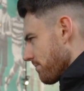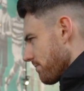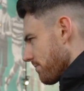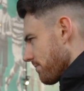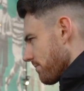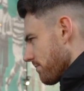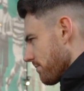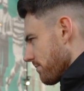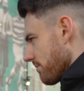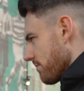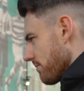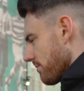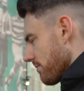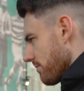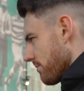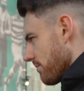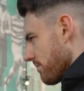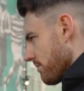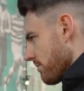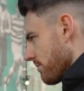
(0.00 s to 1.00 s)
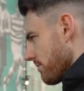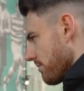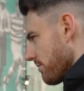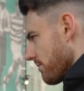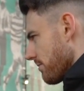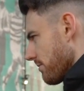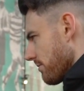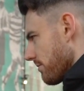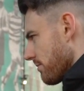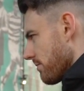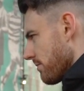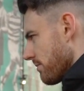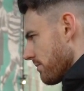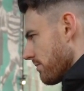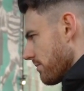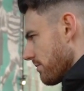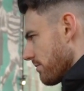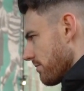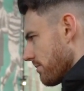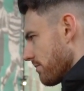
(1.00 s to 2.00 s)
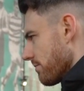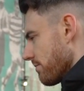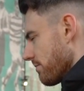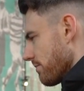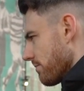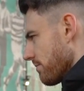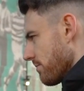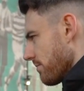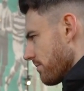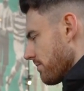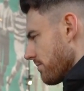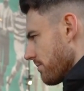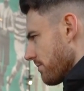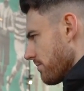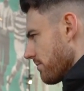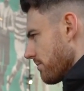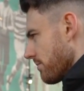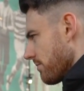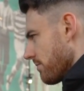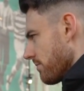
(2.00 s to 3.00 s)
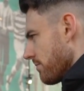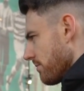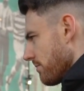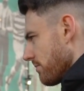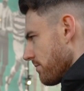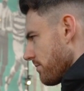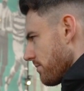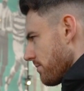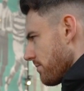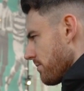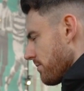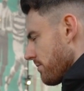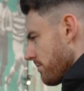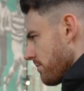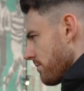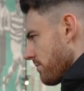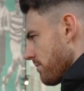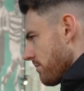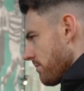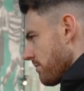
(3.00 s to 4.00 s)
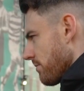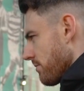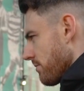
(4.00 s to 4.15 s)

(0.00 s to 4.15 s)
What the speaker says: This person isn't speaking.